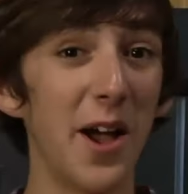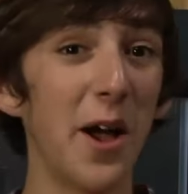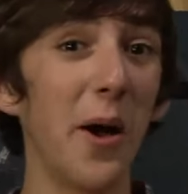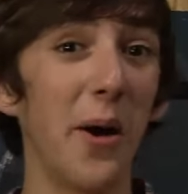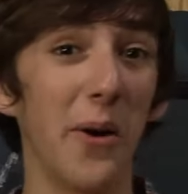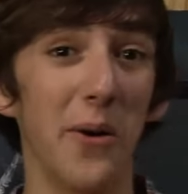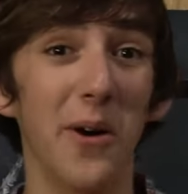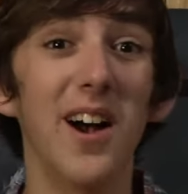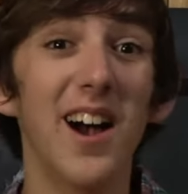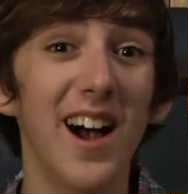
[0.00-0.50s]

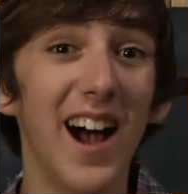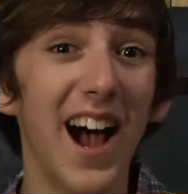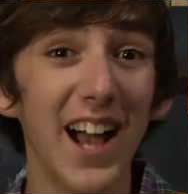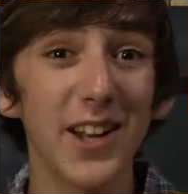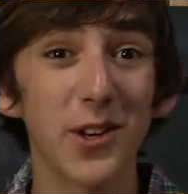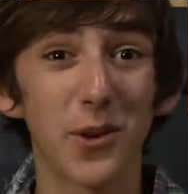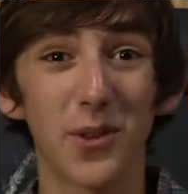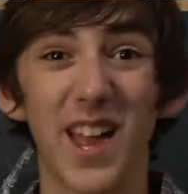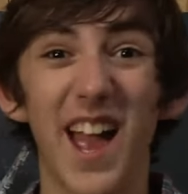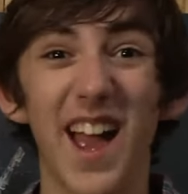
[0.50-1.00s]
Oh,
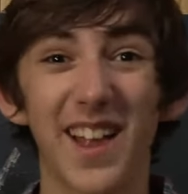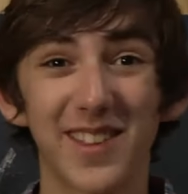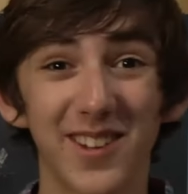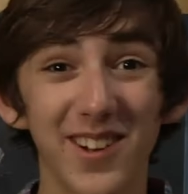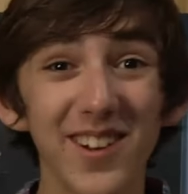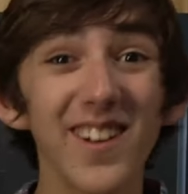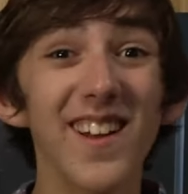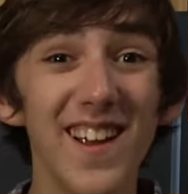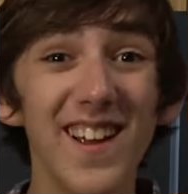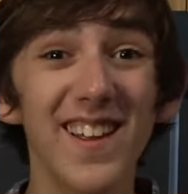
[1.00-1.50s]
I know the
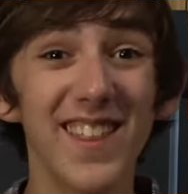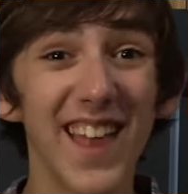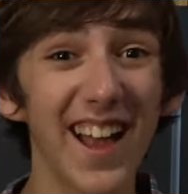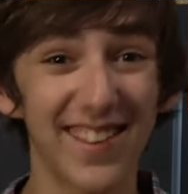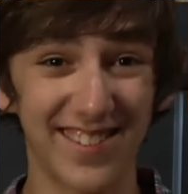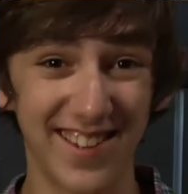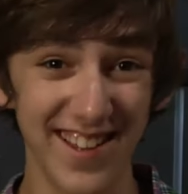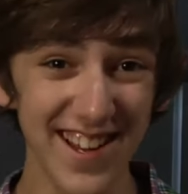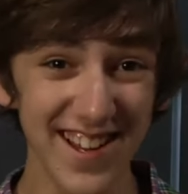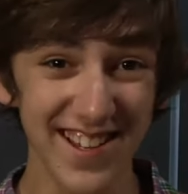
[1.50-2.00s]
answer.
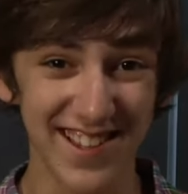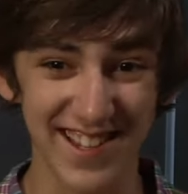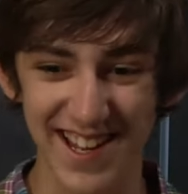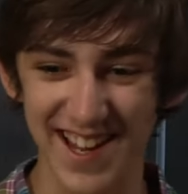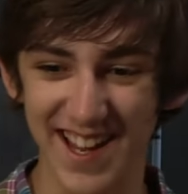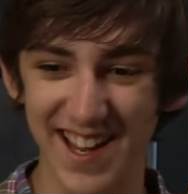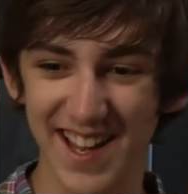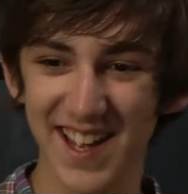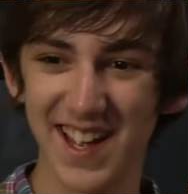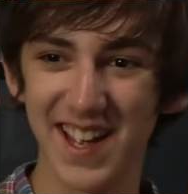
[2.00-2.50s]
That's
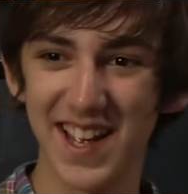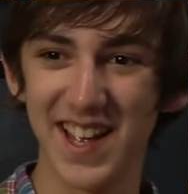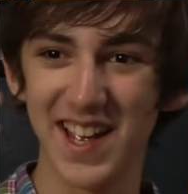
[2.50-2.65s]
easy.